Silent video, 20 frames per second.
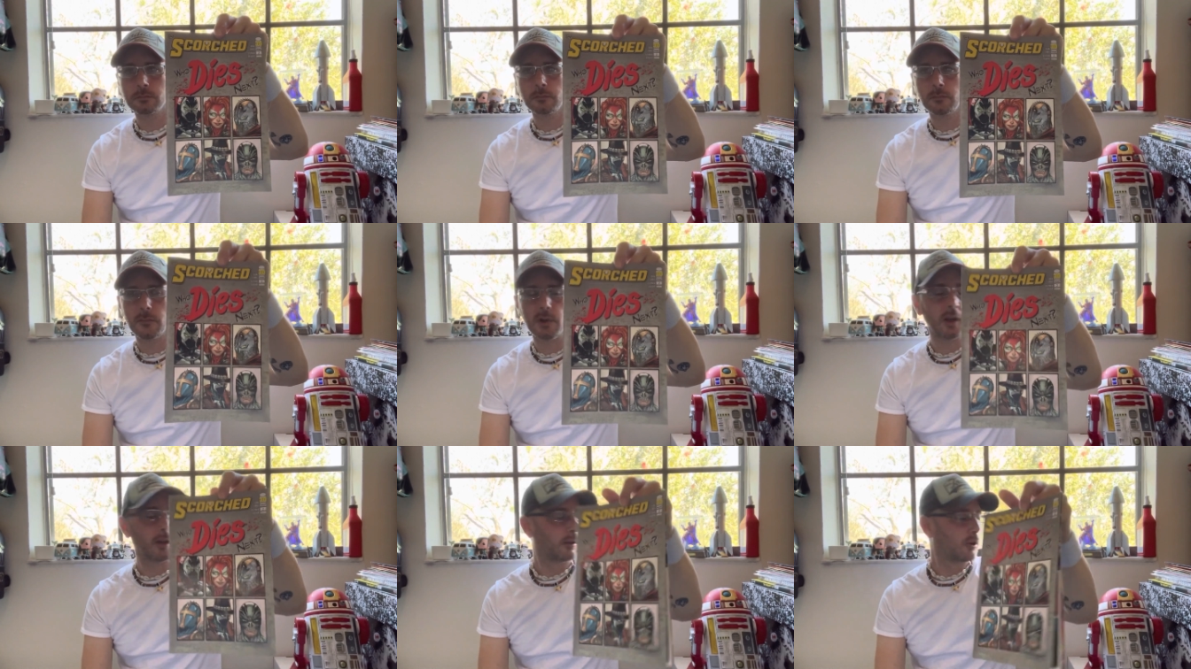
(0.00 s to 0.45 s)

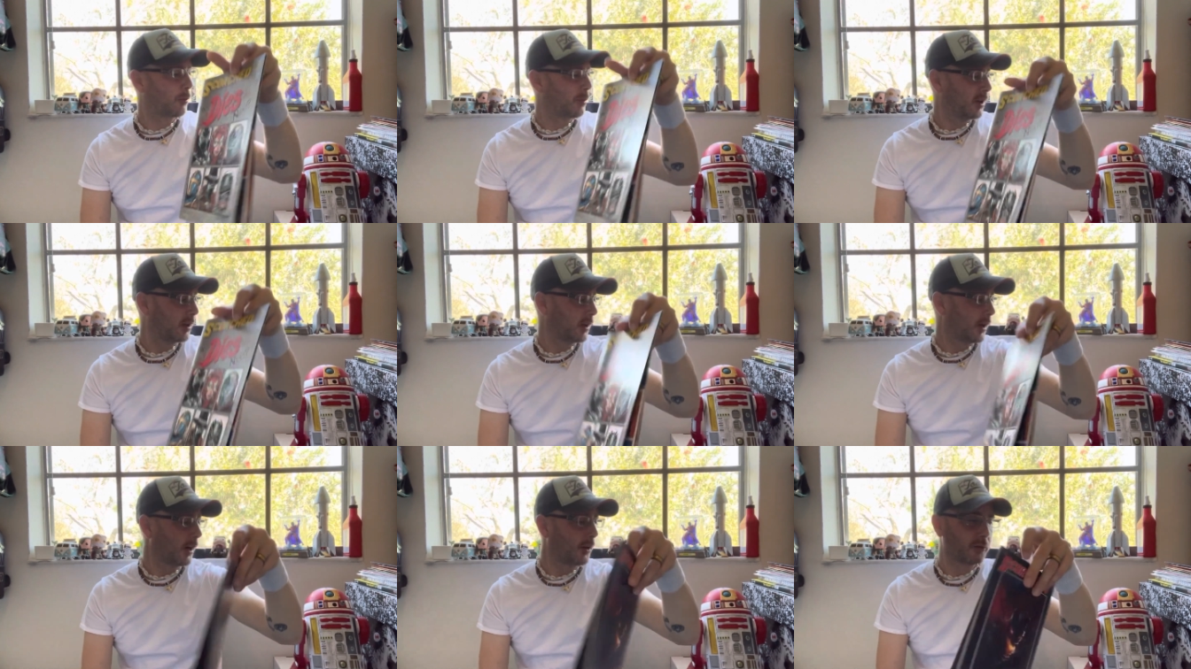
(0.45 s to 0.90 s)
Yeah,
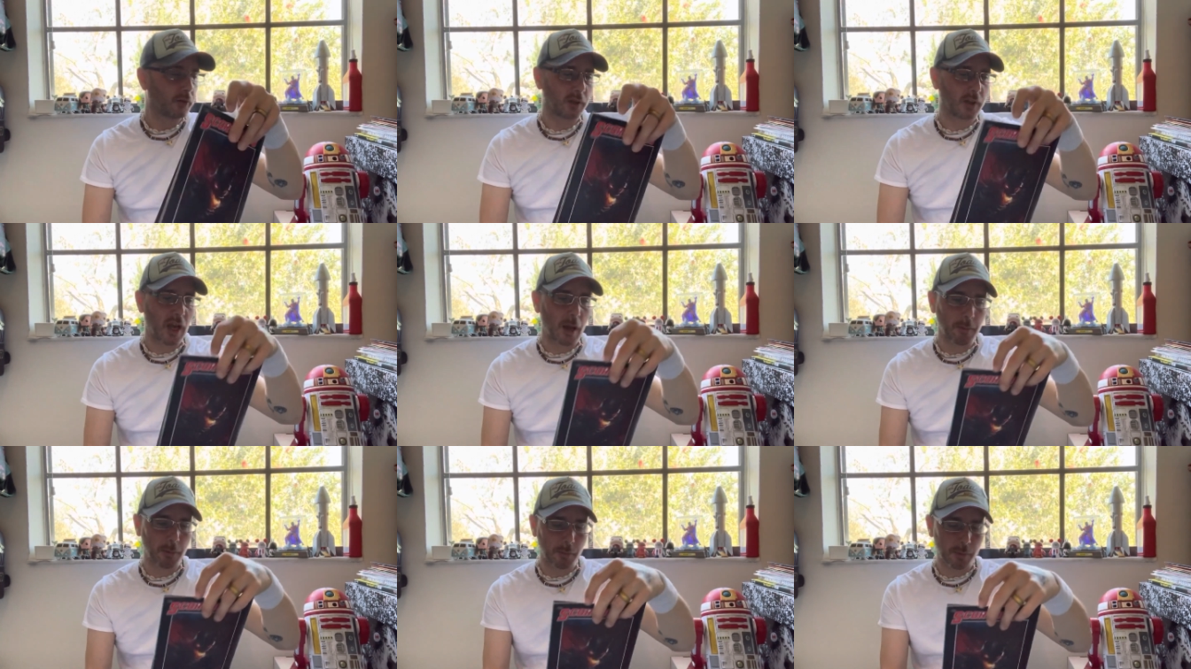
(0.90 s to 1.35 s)
nobody dies in
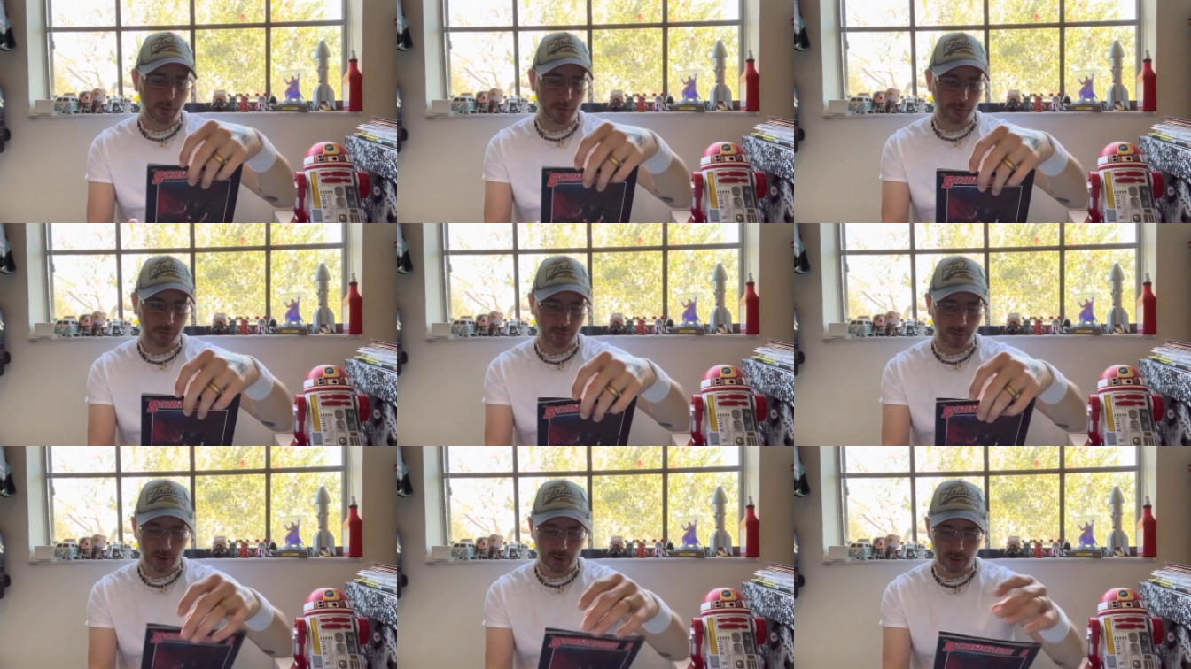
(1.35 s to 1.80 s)
comic
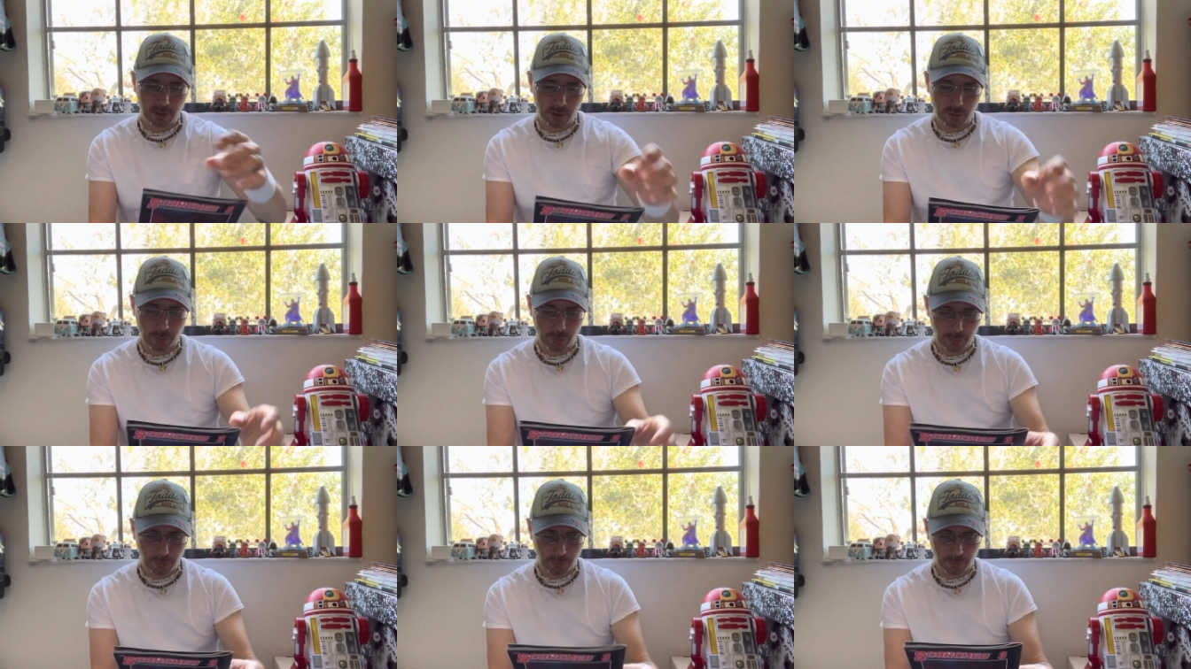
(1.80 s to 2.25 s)
books. I don't know
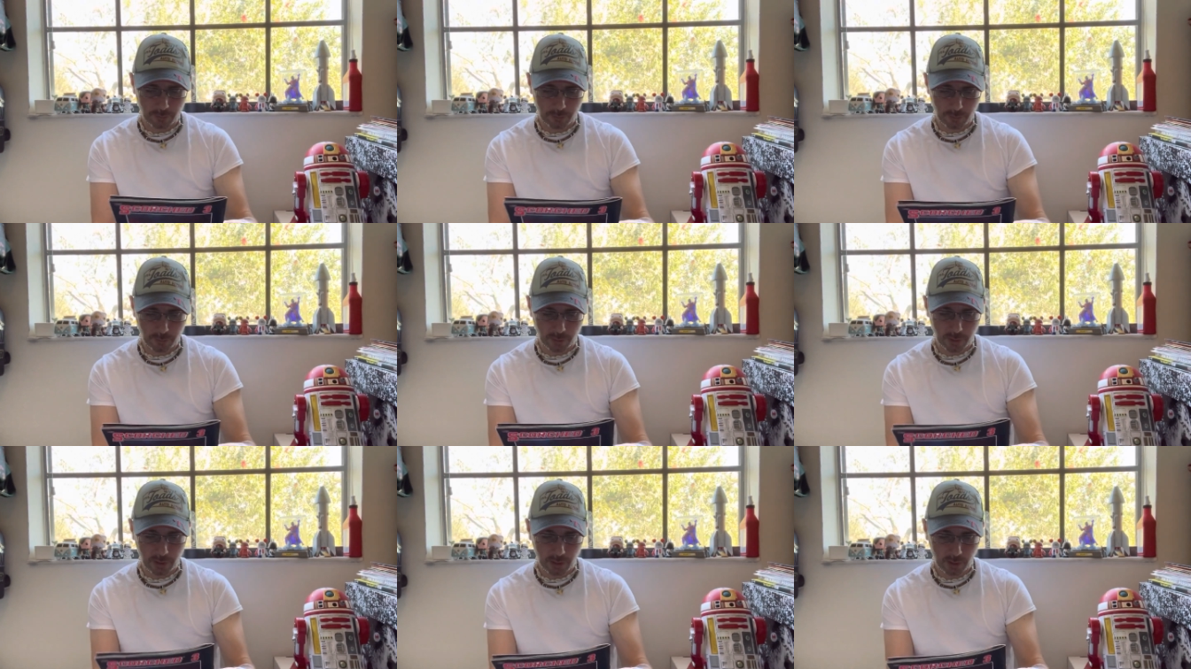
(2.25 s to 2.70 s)
who they're,
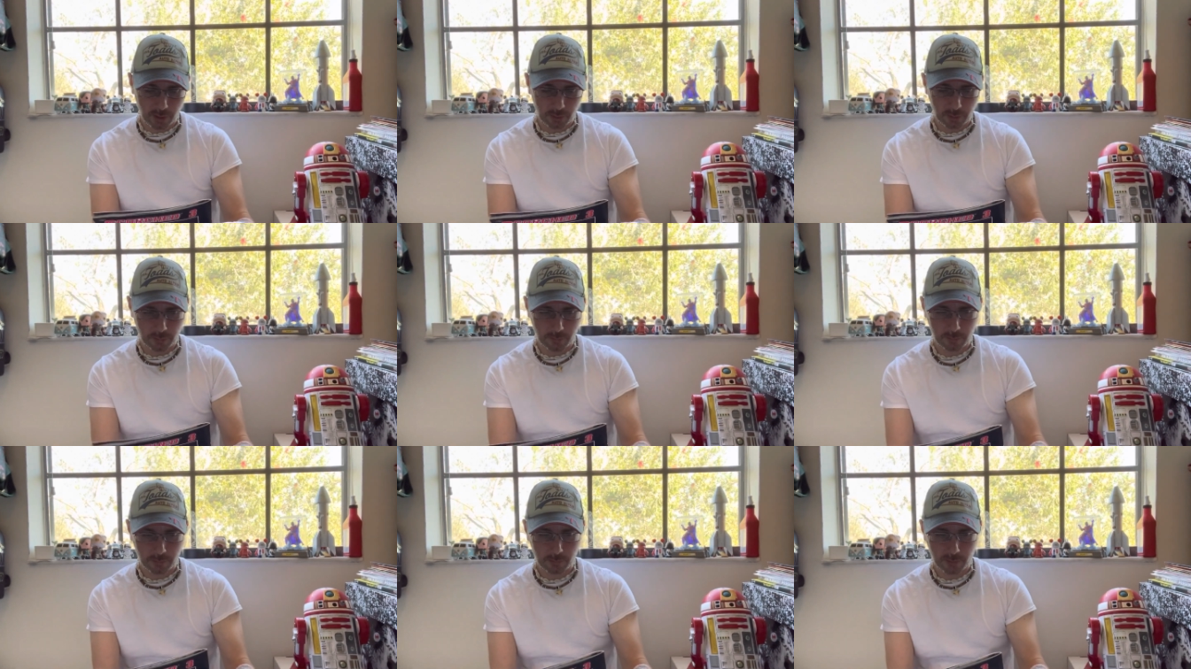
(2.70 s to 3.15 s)
they're kidding.
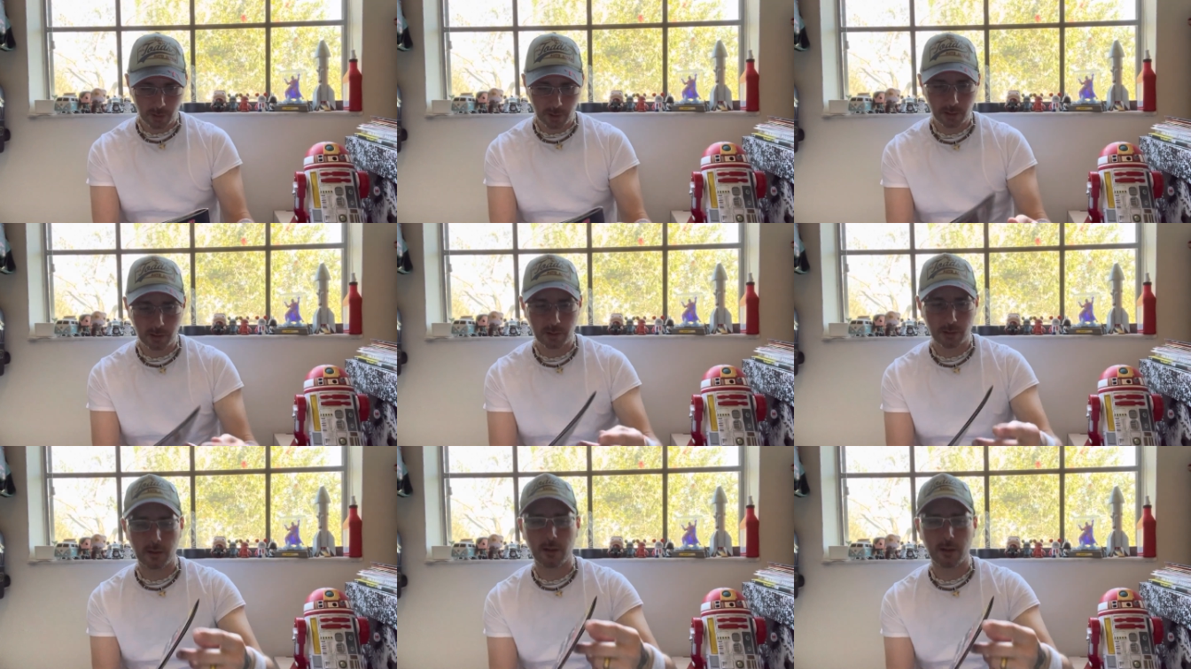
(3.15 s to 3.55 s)
Like,